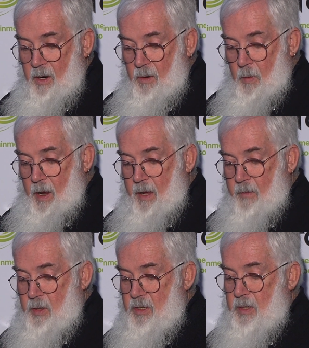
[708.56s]
Ray
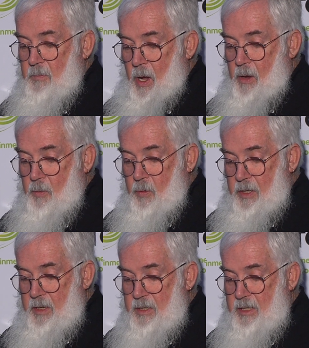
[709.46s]
Evans and Michael
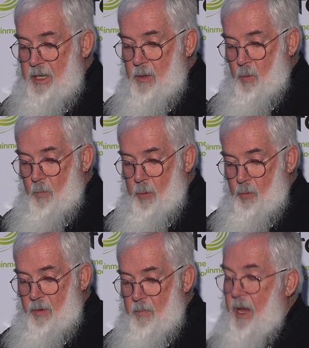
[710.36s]
Gudinski would
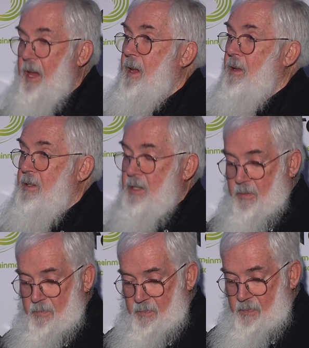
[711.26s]
book the bands.
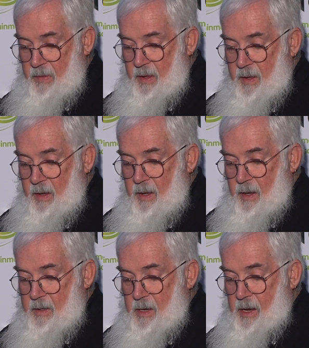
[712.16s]

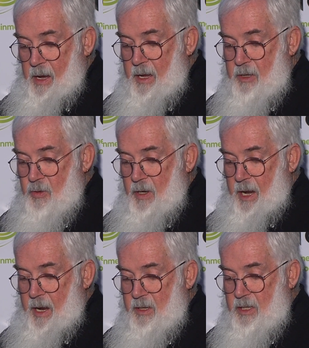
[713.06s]
A young Adrian
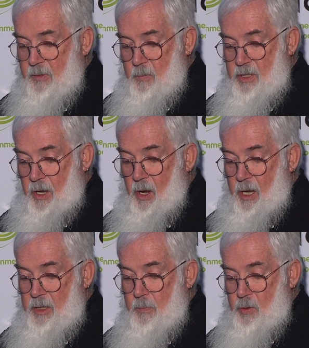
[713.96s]
Anderson was
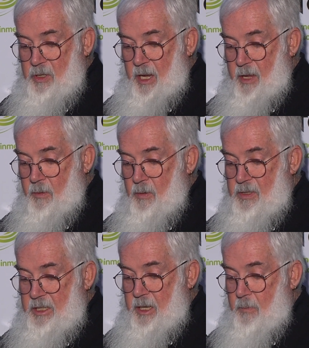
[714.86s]
hired to put together a
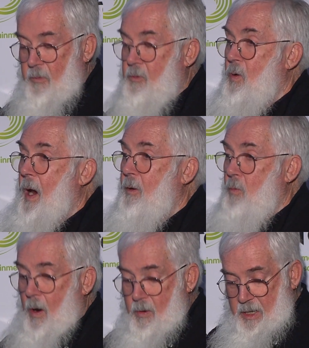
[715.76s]
team of crack
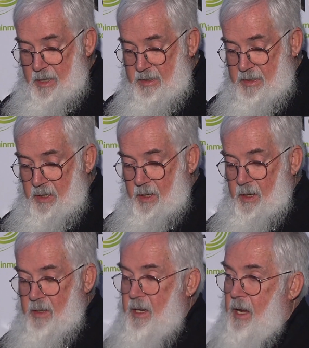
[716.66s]
roadies
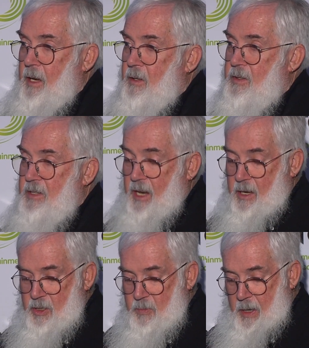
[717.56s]
to handle
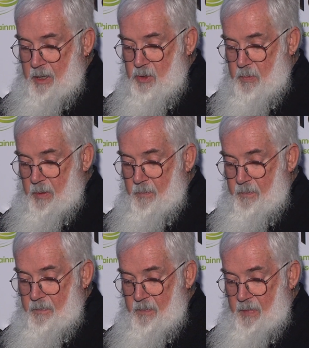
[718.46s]
stage management.
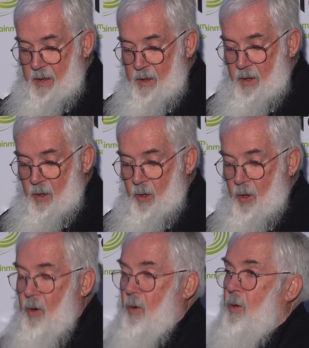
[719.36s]

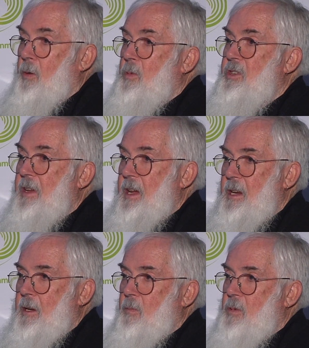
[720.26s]
All that was
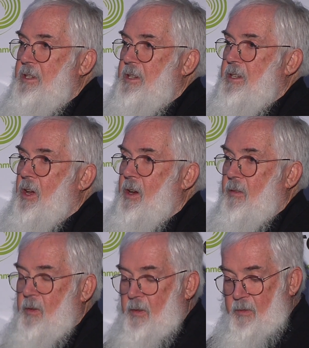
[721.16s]
needed was the site
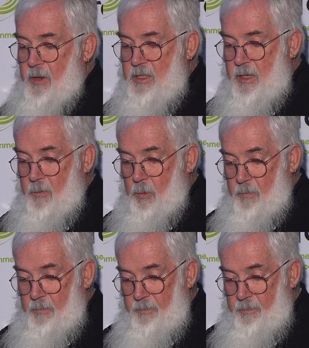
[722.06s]
for the festival.